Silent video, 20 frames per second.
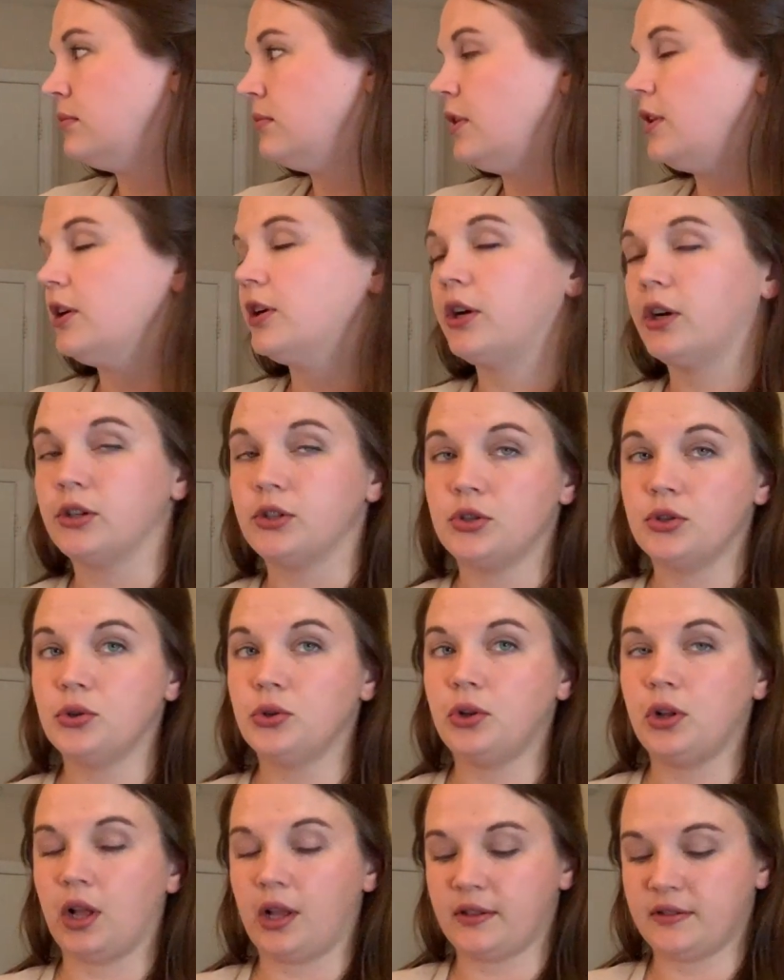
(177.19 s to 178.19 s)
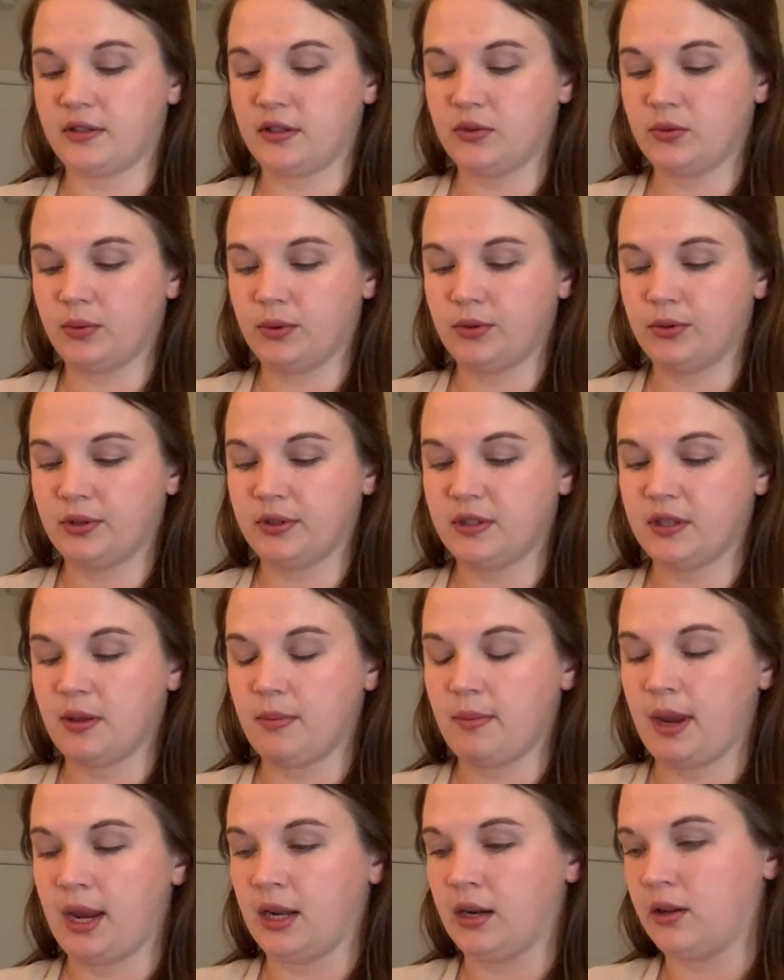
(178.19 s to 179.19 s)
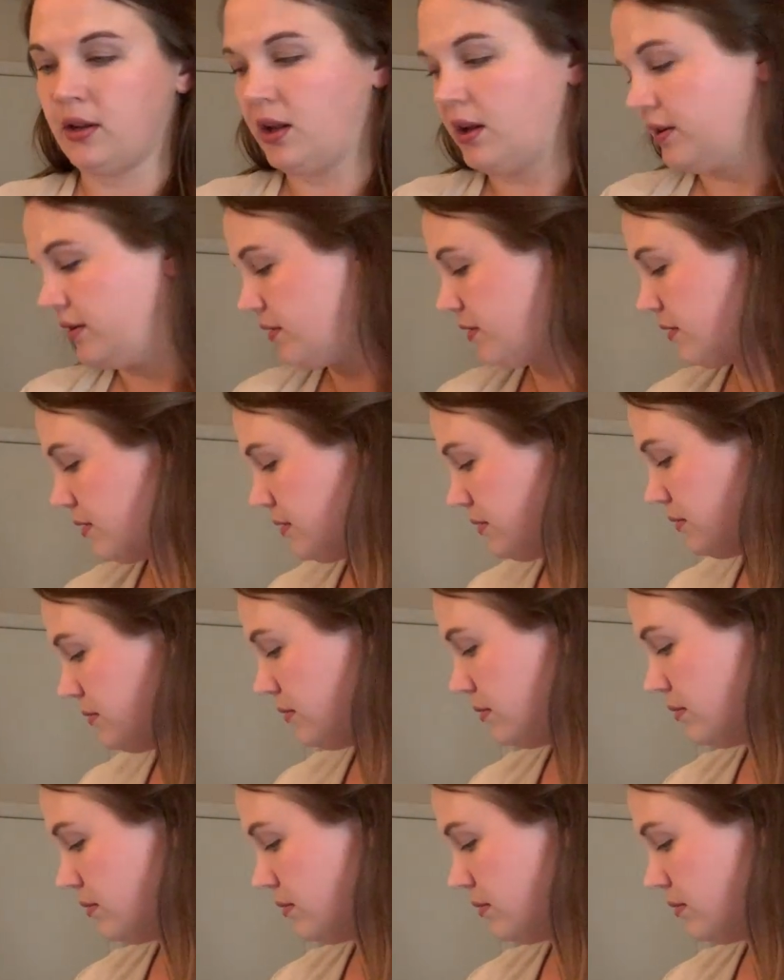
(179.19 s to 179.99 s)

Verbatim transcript: There are two clauses. Which one's the main clause?